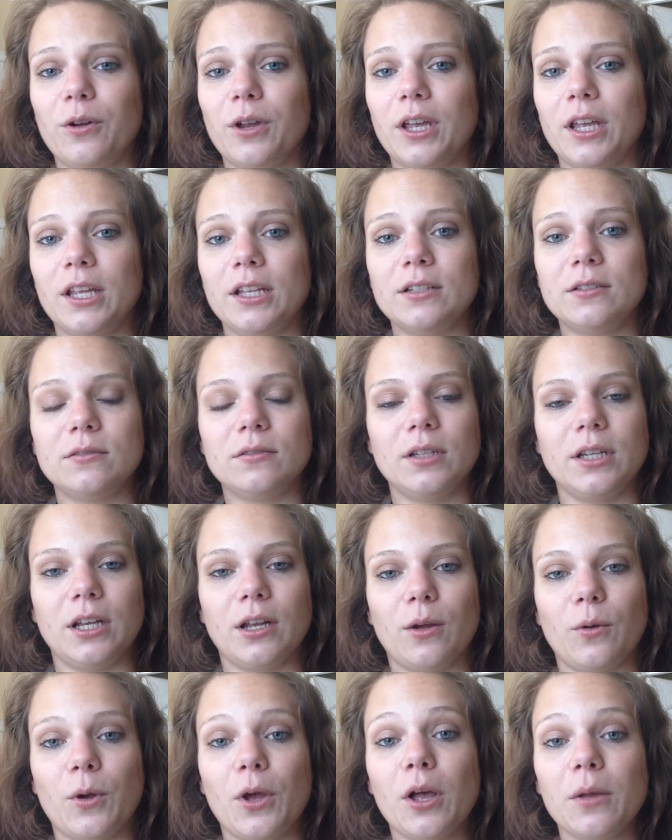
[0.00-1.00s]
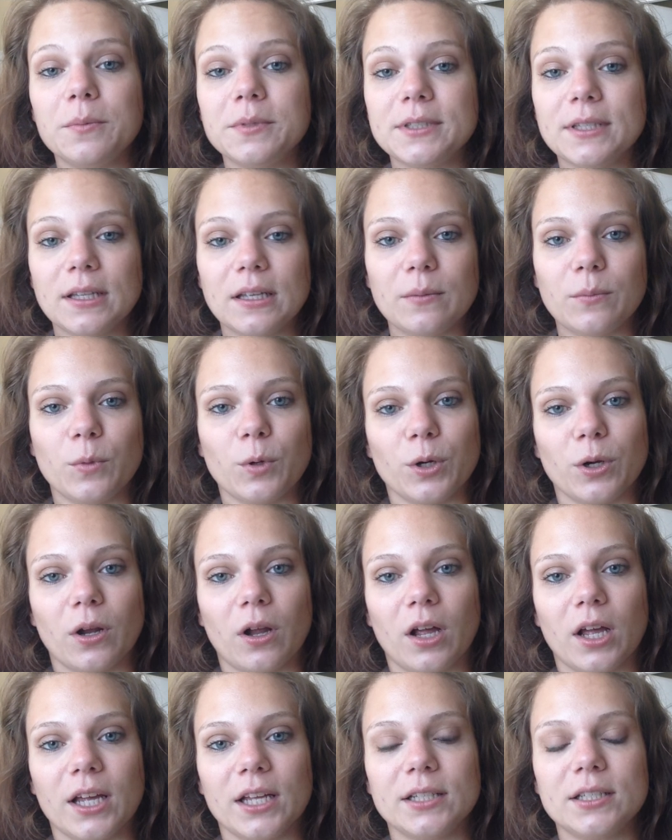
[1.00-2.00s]
it, helps them or
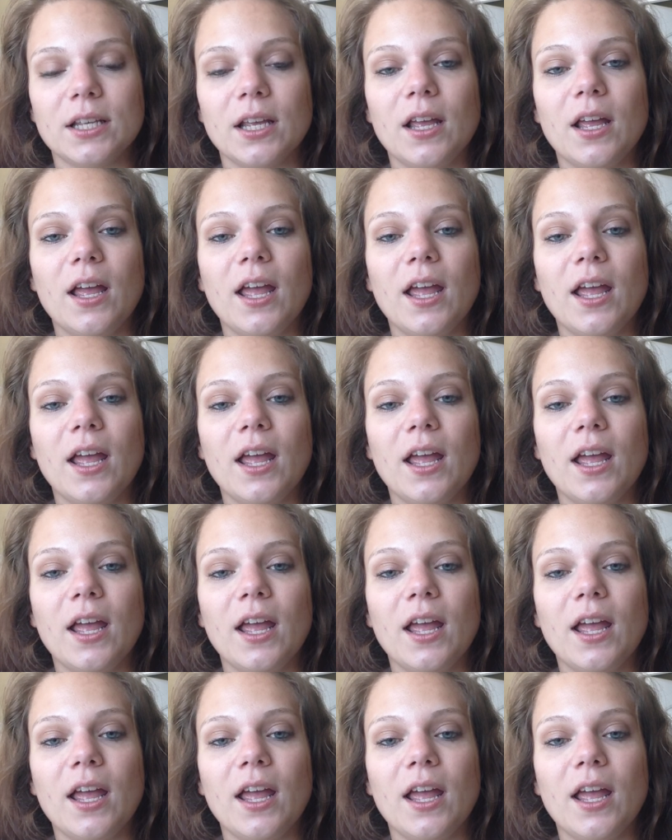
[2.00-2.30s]
not.